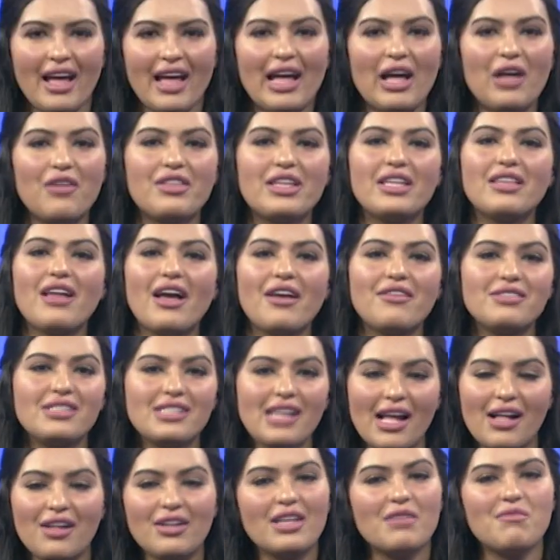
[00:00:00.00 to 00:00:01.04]
A healthy
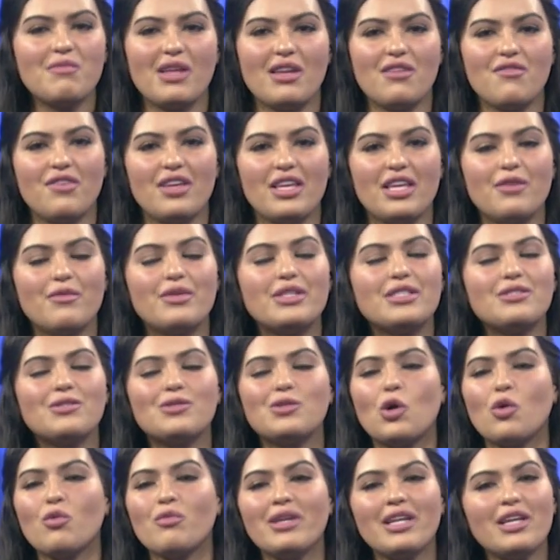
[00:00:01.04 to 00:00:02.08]
lifestyle can benefit you in
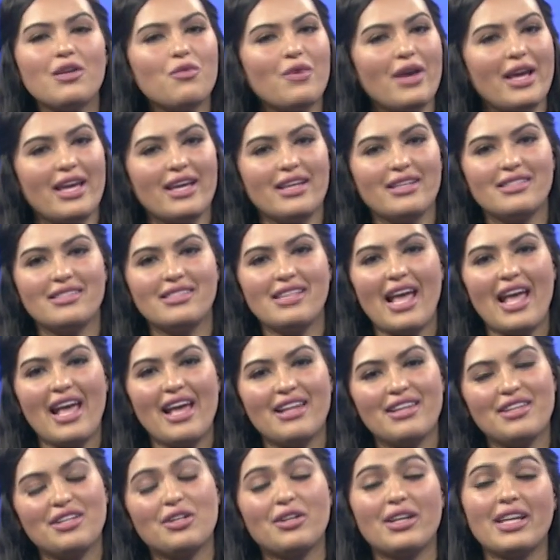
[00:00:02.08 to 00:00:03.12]
so many ways,
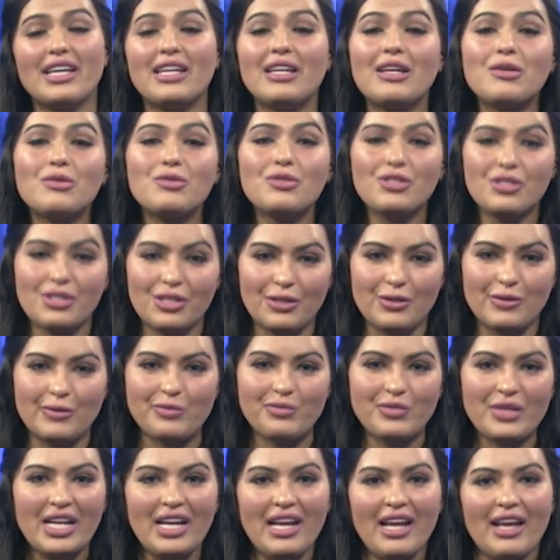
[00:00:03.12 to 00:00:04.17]
and your kiddos too.
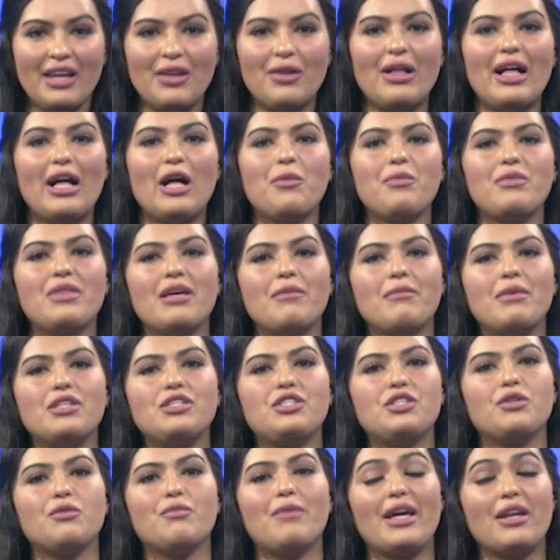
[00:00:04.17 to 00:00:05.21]
It'll help them
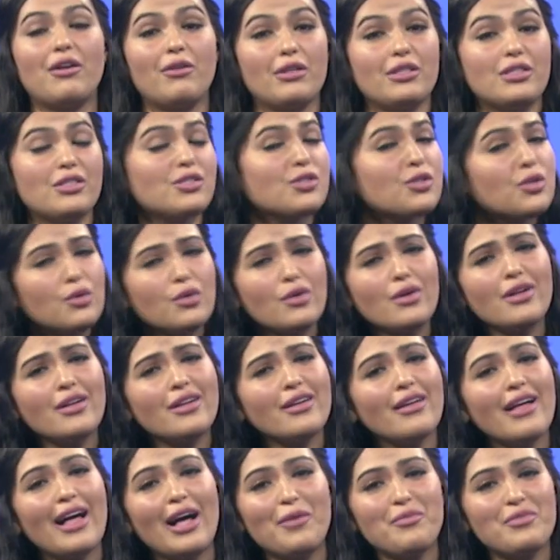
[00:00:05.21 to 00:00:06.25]
do better in
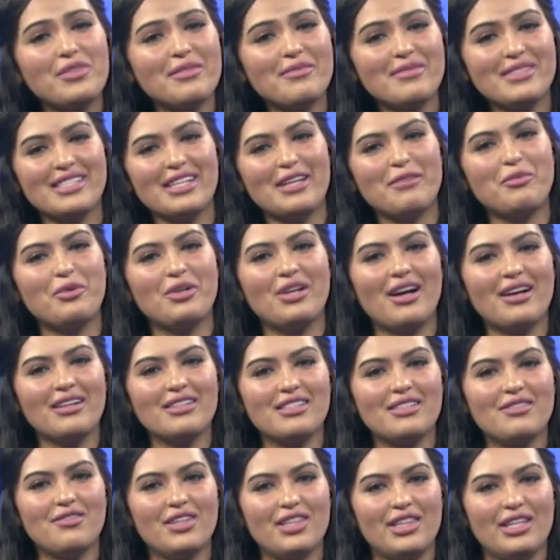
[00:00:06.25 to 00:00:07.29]
school, help them stay
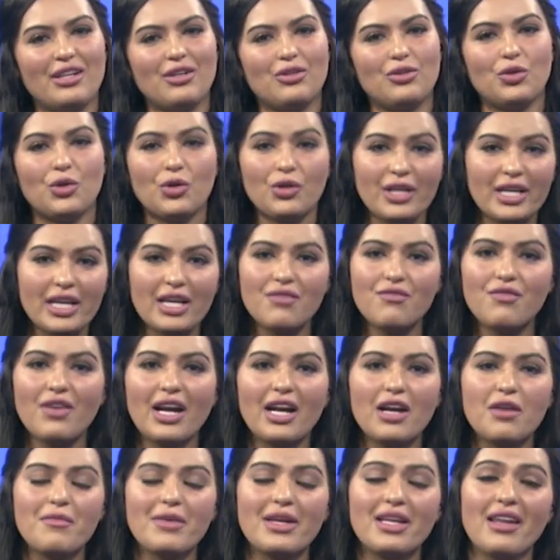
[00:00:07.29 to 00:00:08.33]
productive in their learning
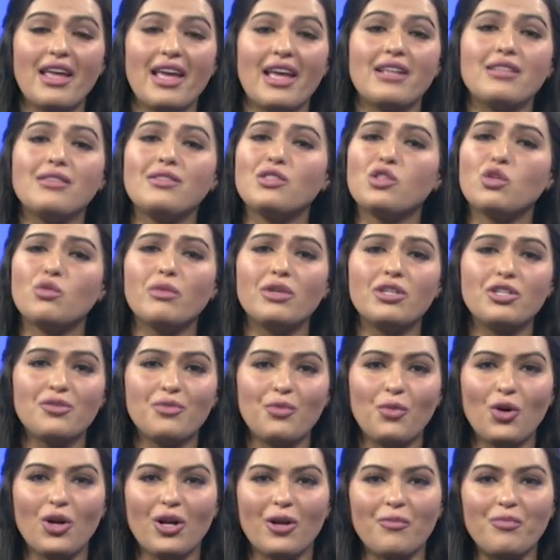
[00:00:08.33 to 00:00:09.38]
environment, and so much
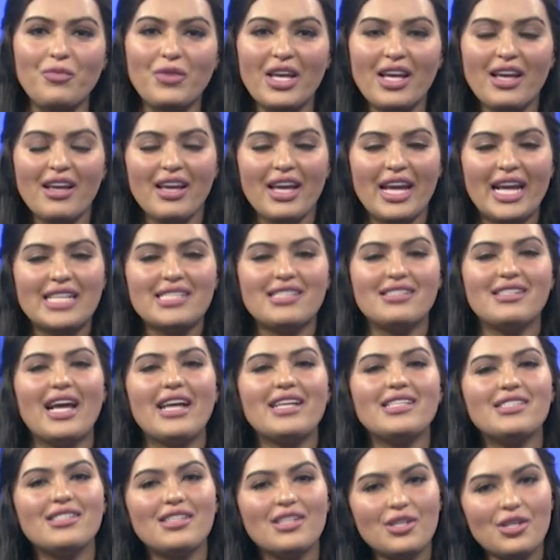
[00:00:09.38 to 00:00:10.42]
more. It's
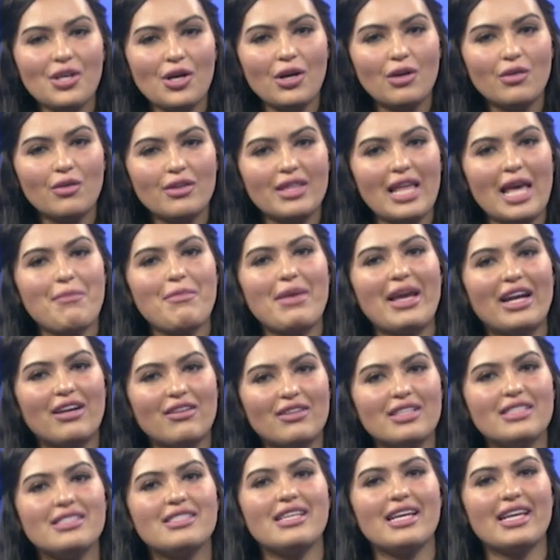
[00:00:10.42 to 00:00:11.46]
nice to know that
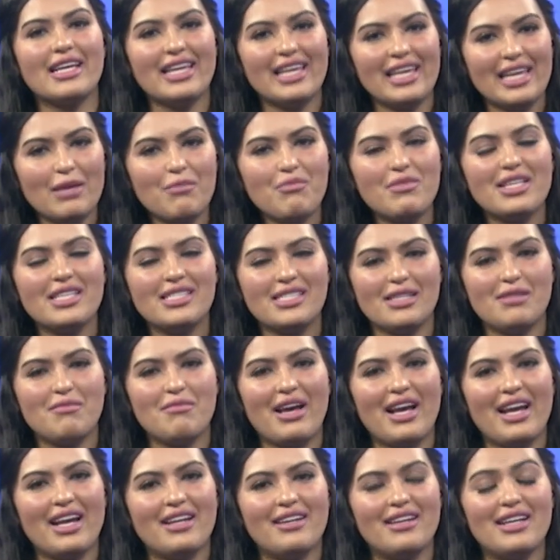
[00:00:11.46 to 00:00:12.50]
parents keep this in
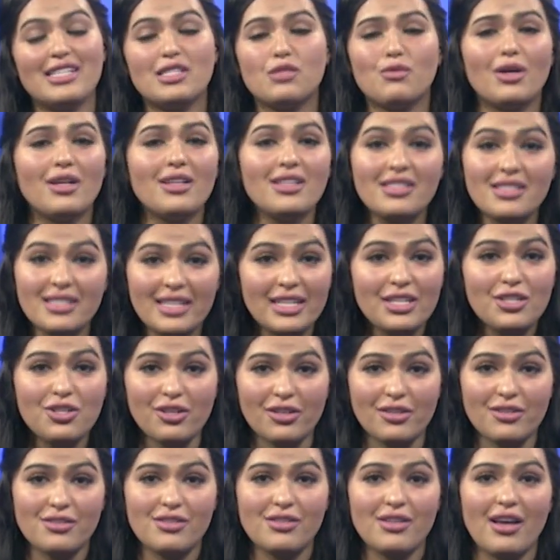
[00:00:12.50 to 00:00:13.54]
mind, as well as
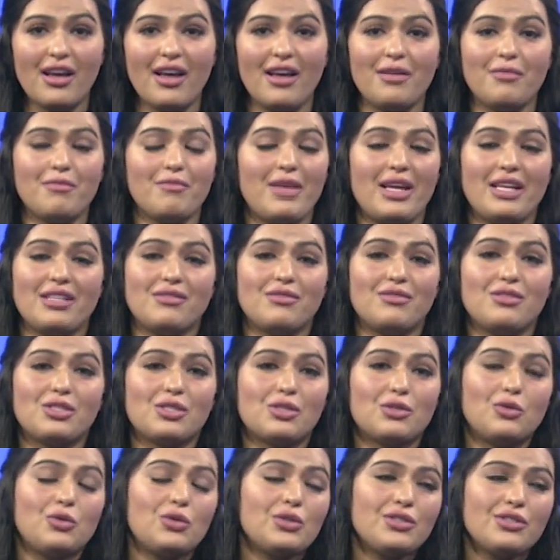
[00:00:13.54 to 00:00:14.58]
teachers, and
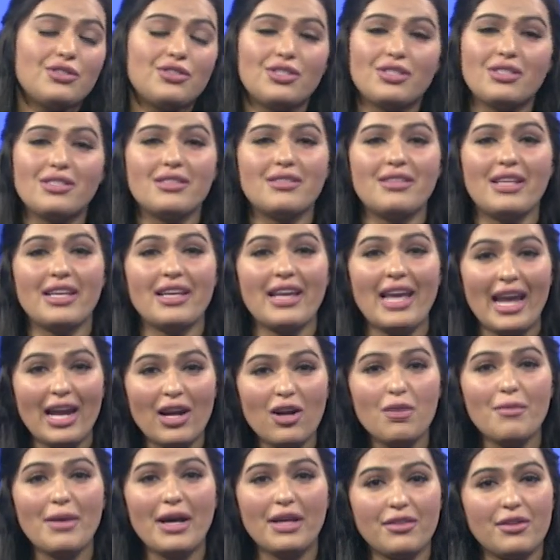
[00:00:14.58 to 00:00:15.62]
schools they
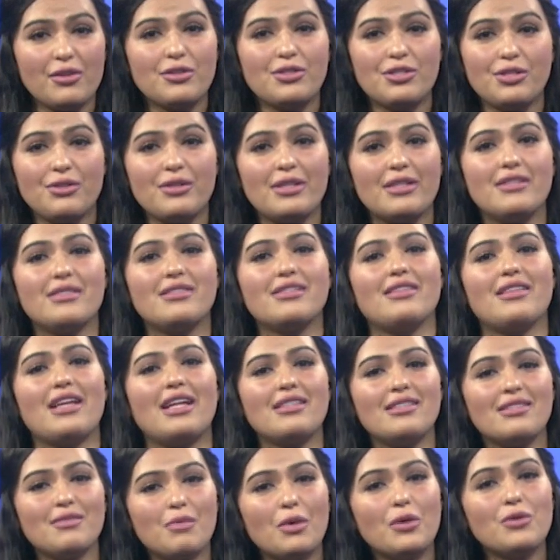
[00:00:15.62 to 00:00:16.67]
care their students, and
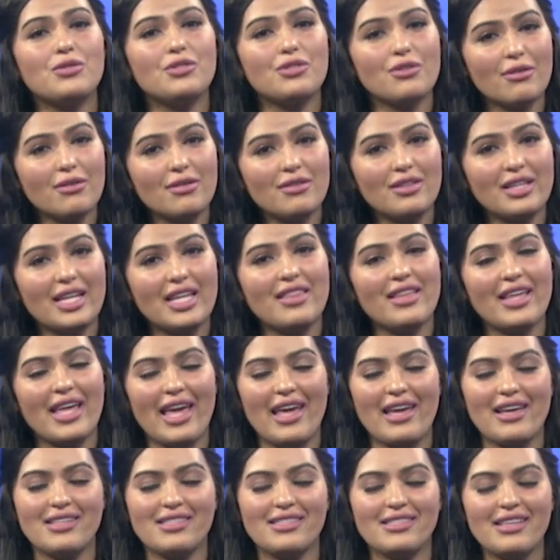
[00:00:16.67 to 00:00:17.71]
that's most certainly the
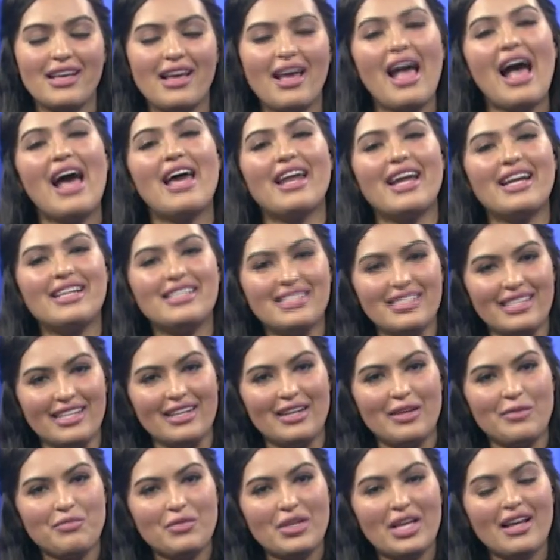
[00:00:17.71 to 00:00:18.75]
case at
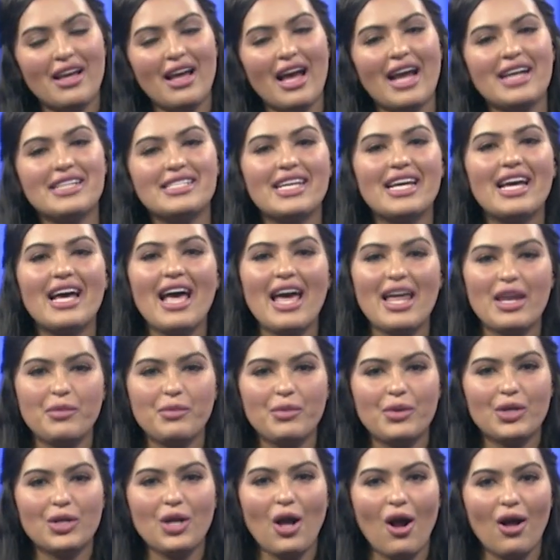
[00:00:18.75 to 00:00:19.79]
IDEA. IDEA
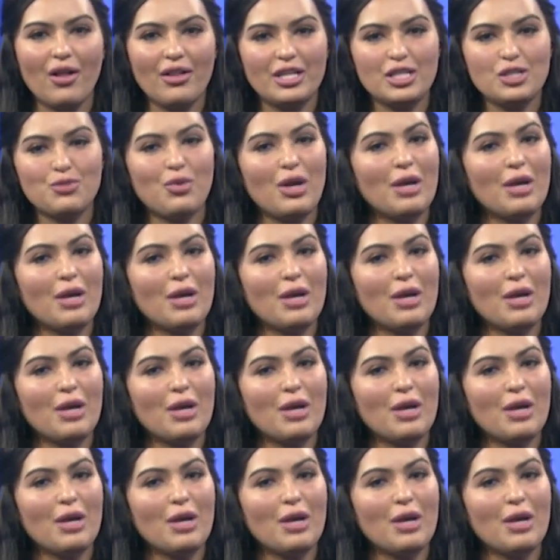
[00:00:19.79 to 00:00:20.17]
Edinburgh College